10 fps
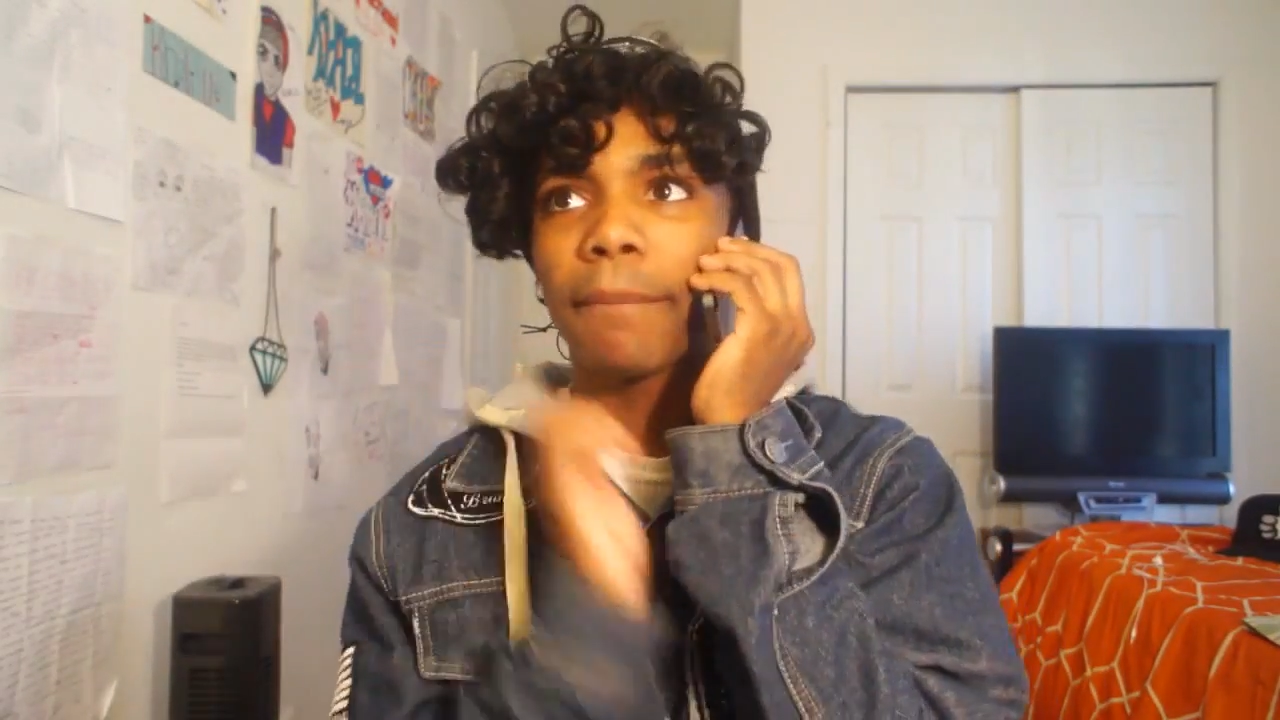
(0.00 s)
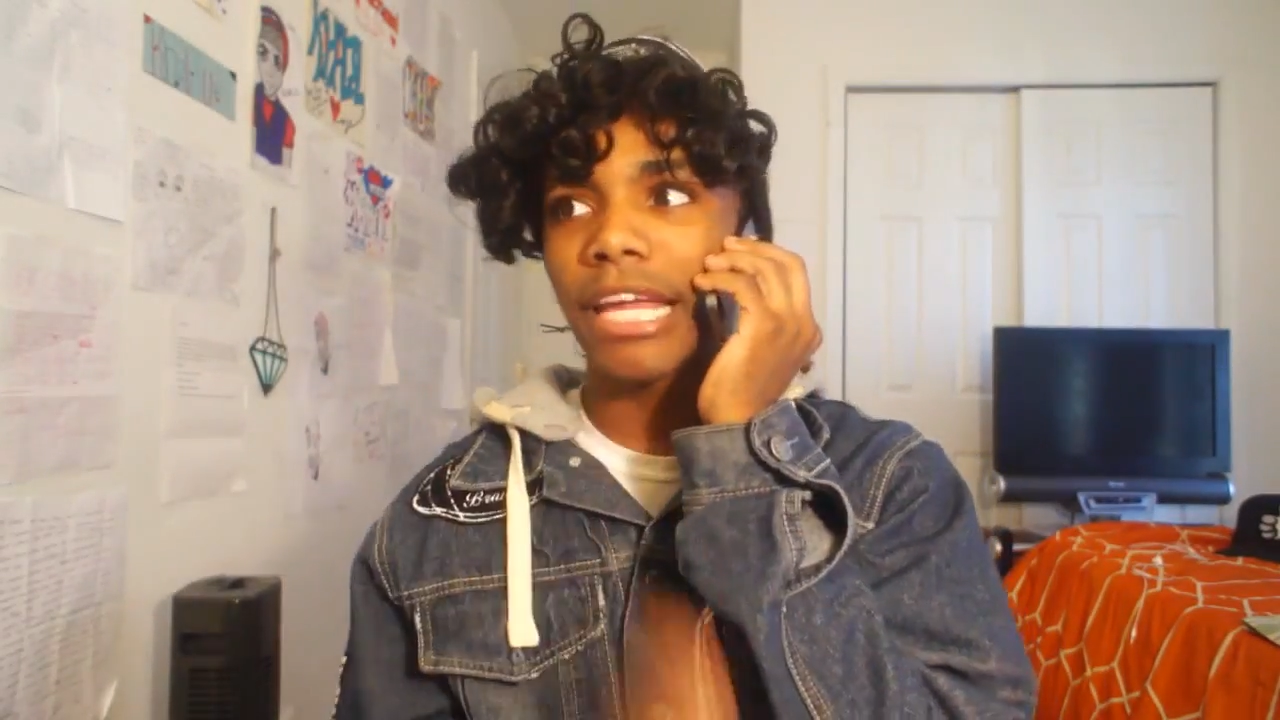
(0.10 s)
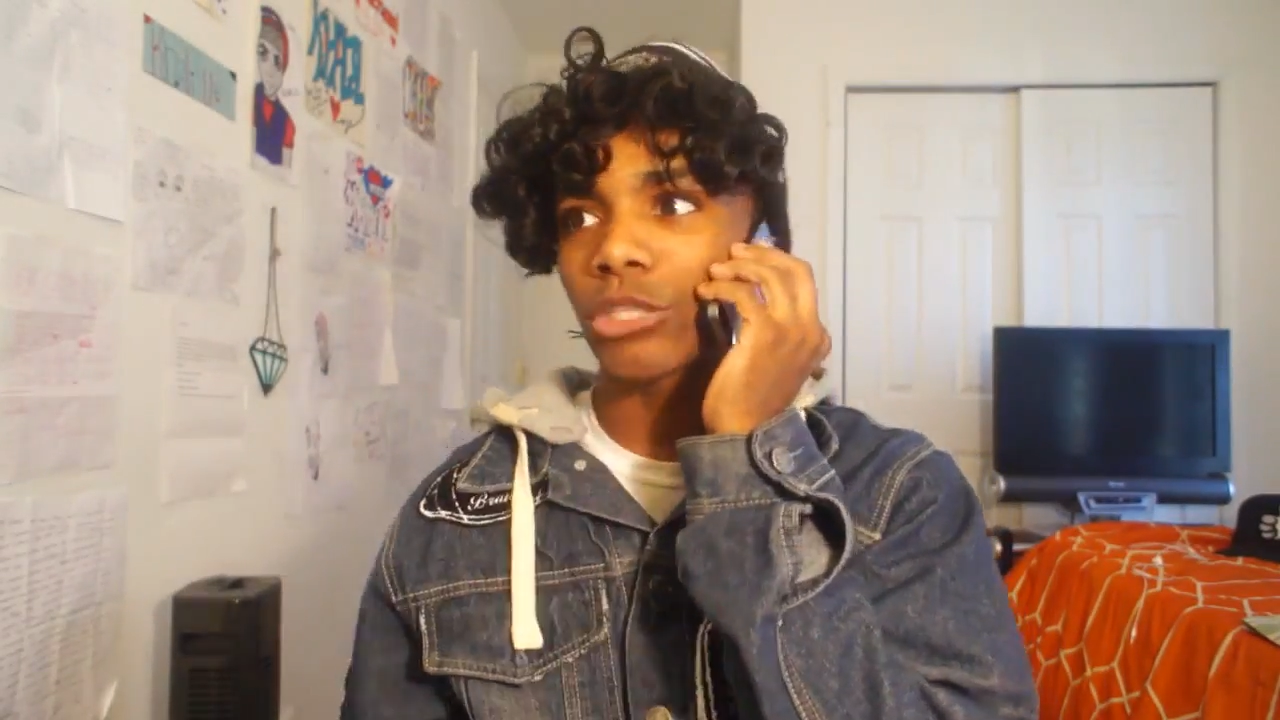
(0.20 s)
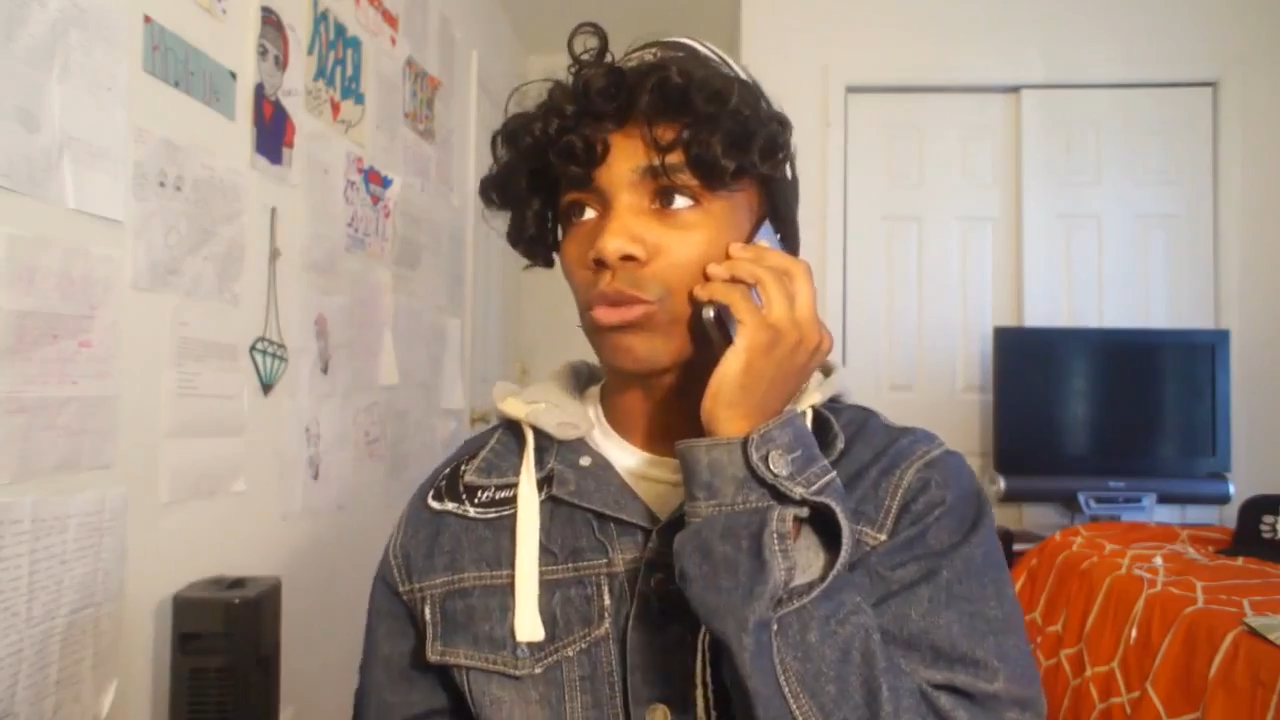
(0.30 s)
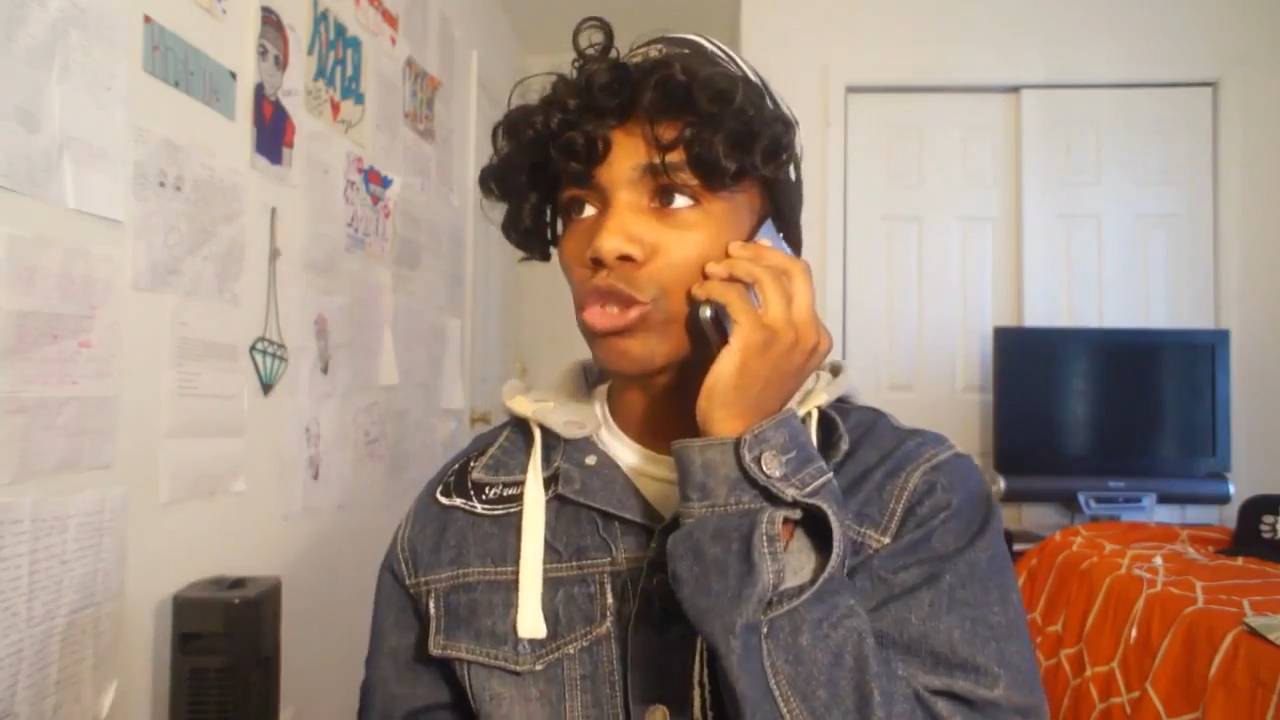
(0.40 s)

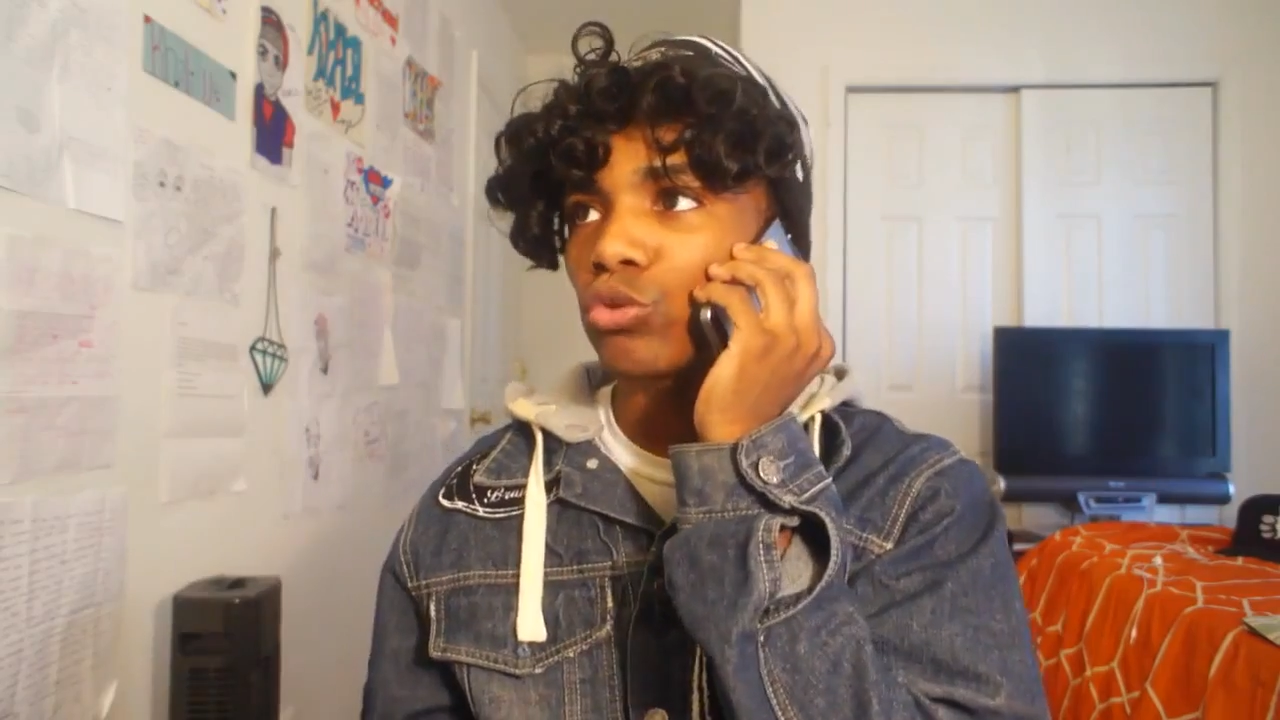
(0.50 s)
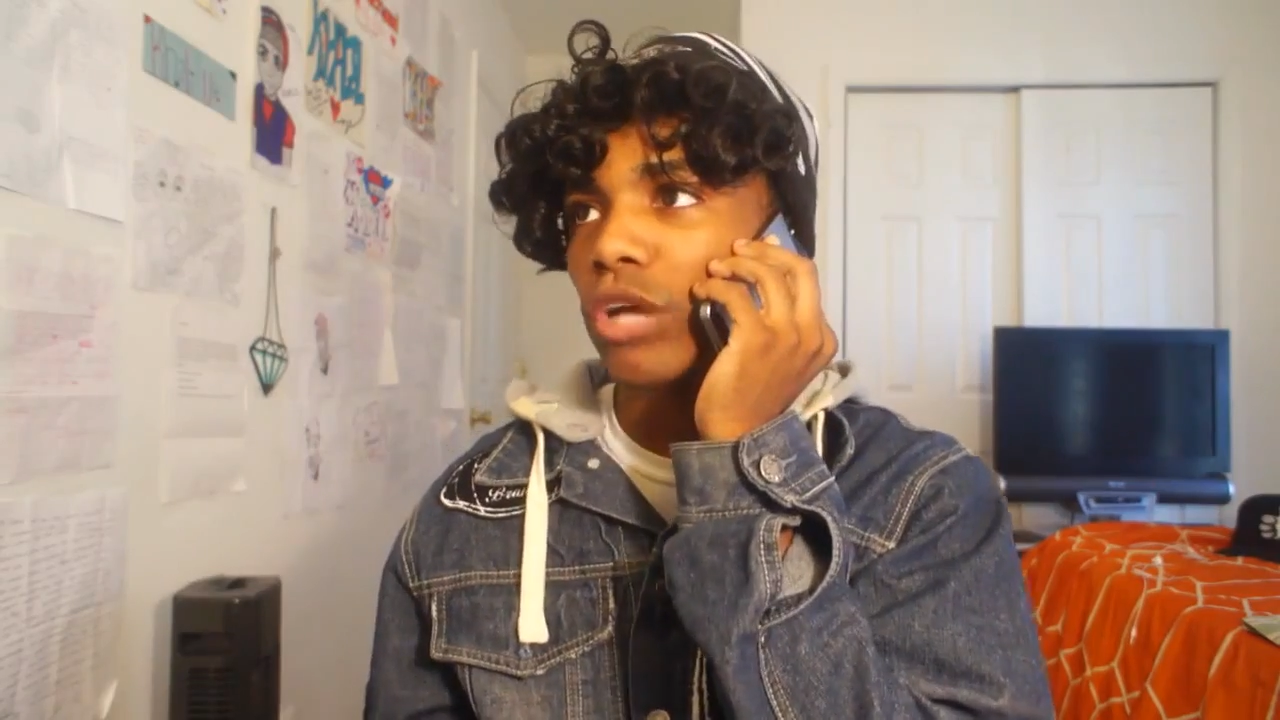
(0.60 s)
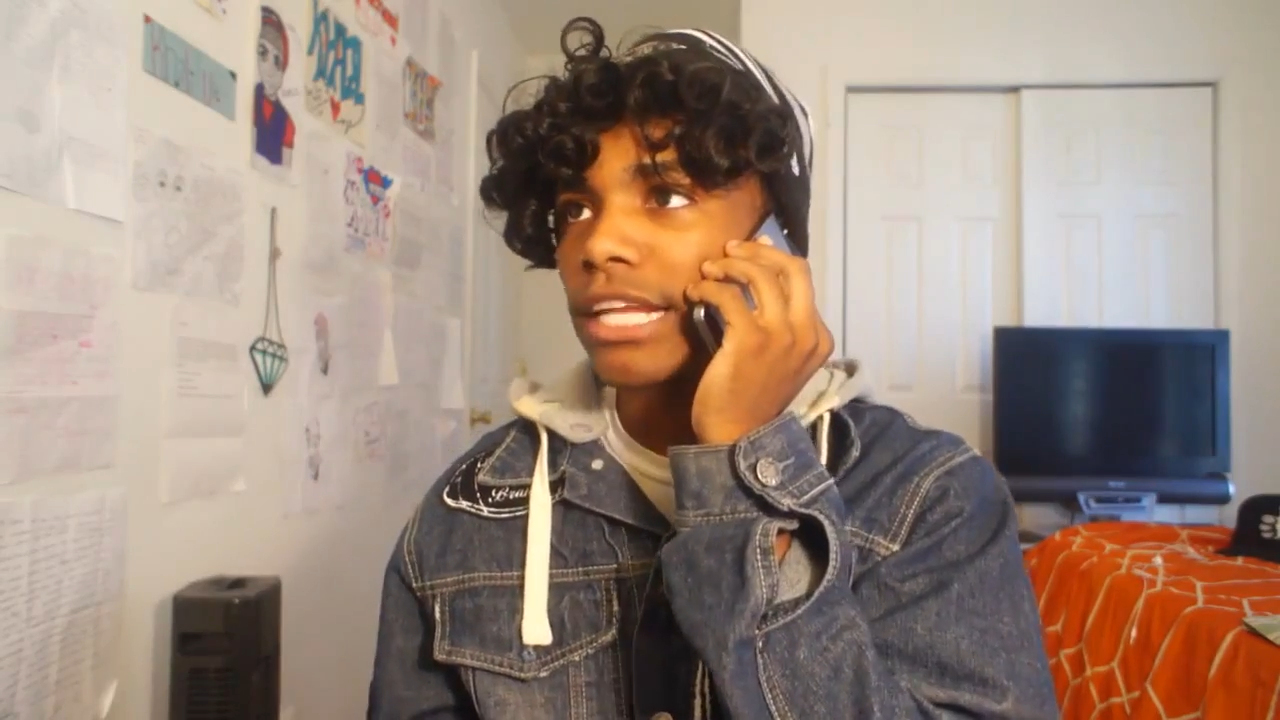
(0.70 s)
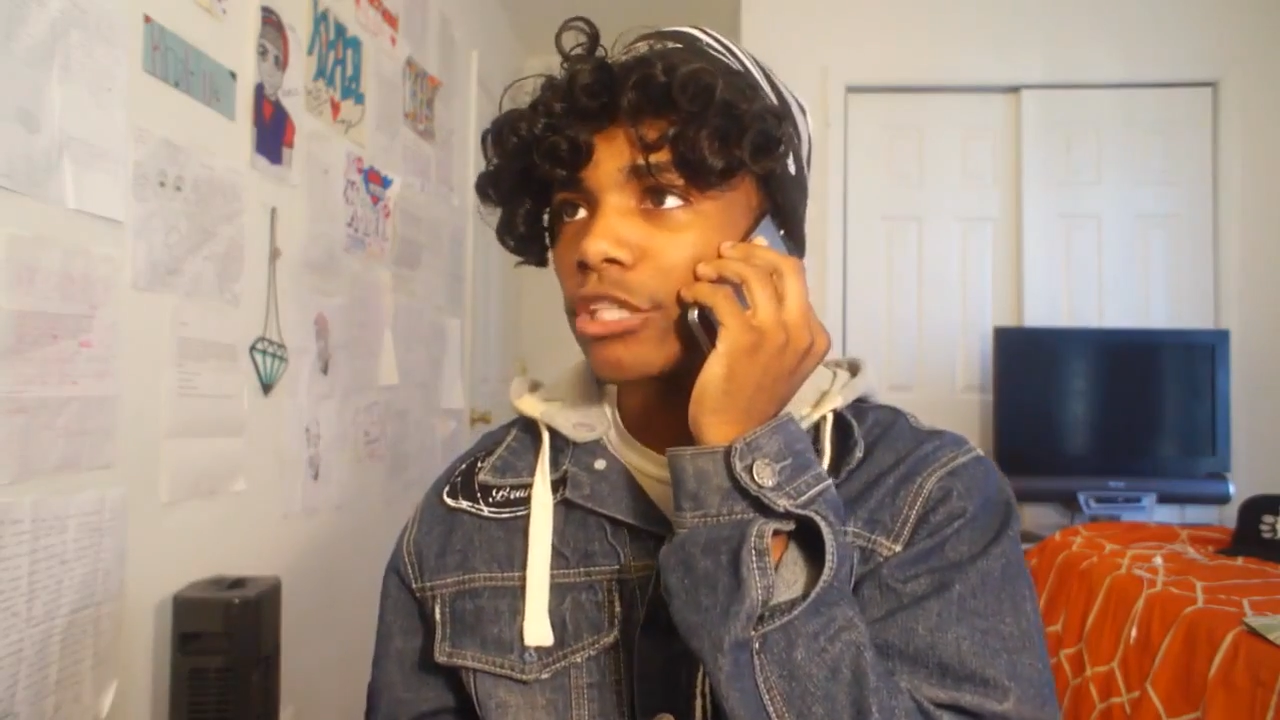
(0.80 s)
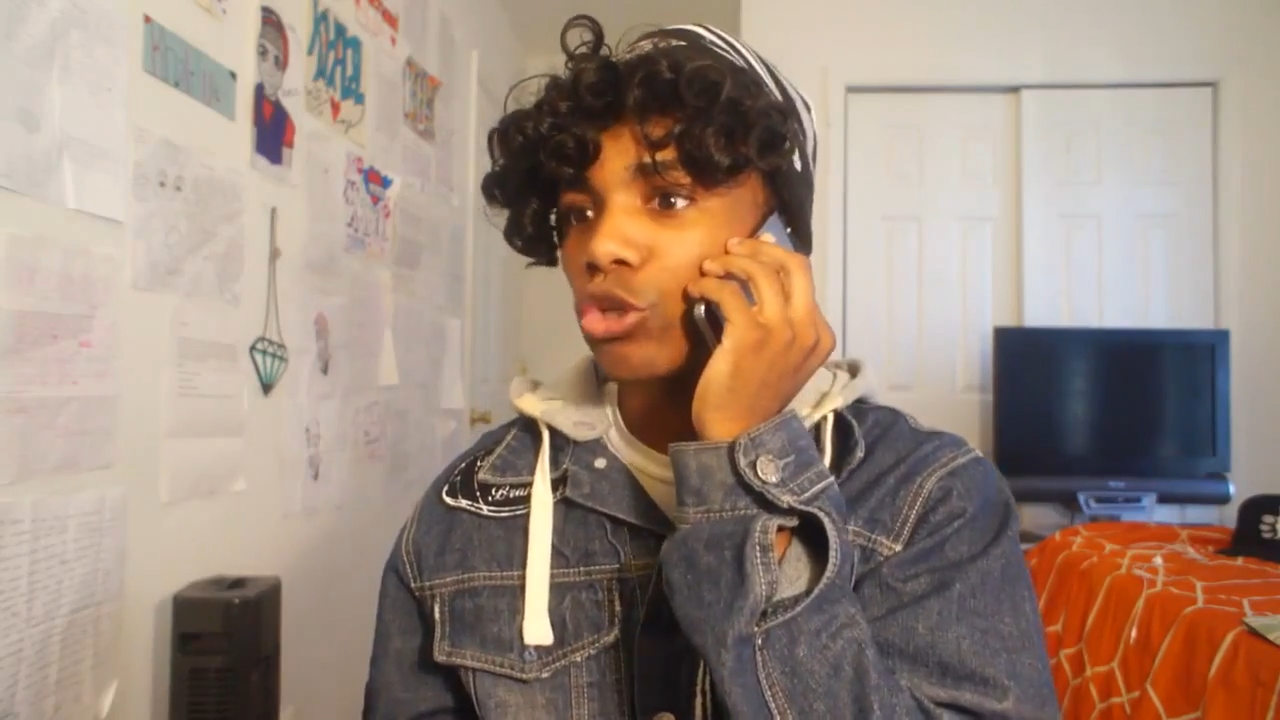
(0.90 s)
bitch, what you
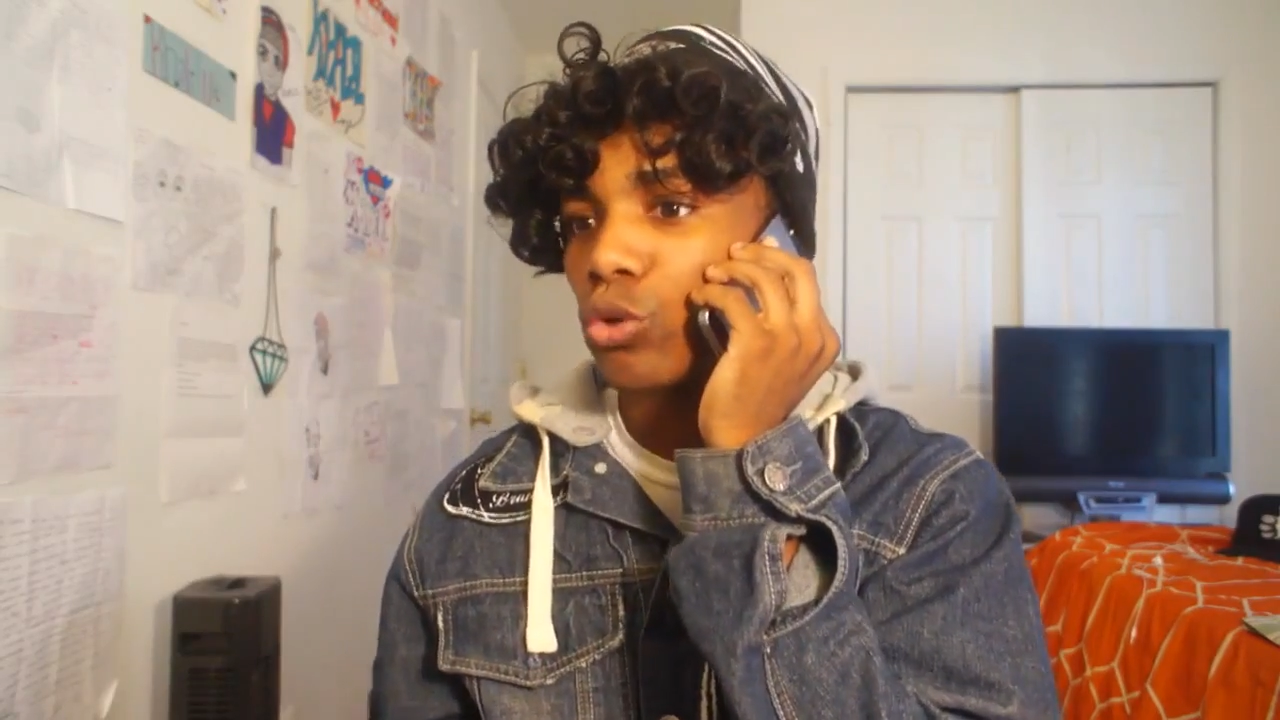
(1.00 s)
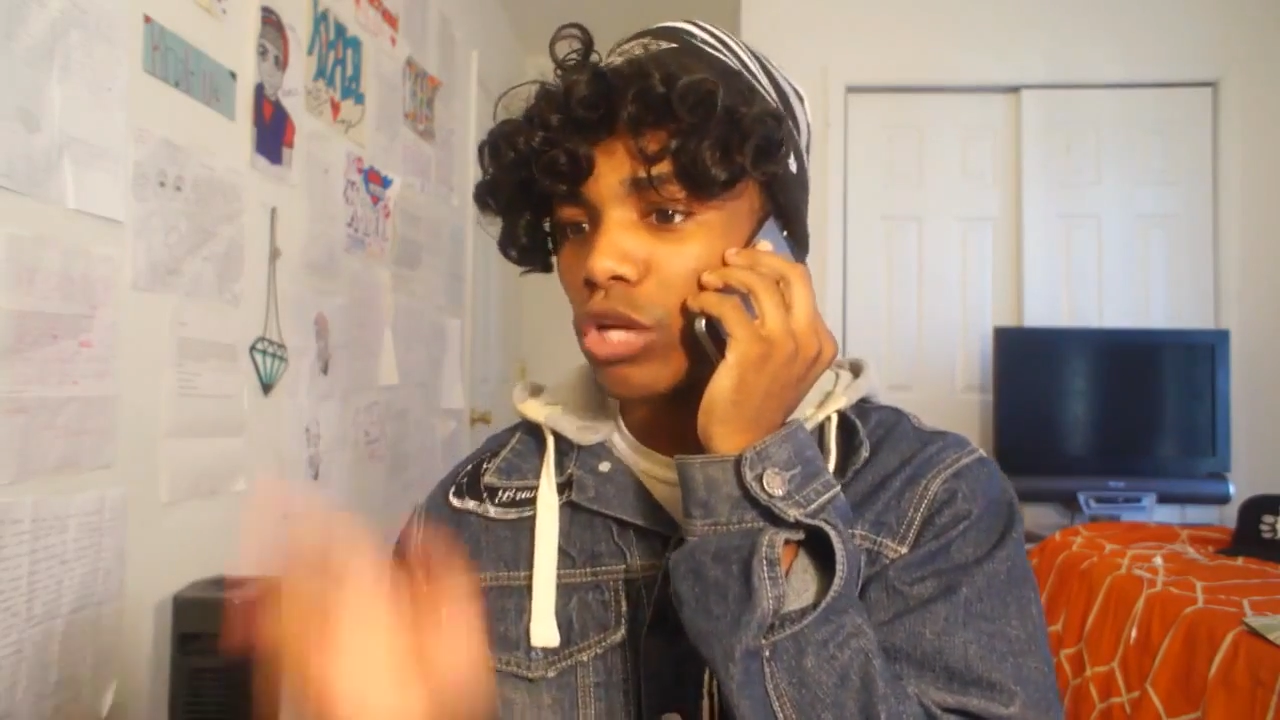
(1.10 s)
trying to do?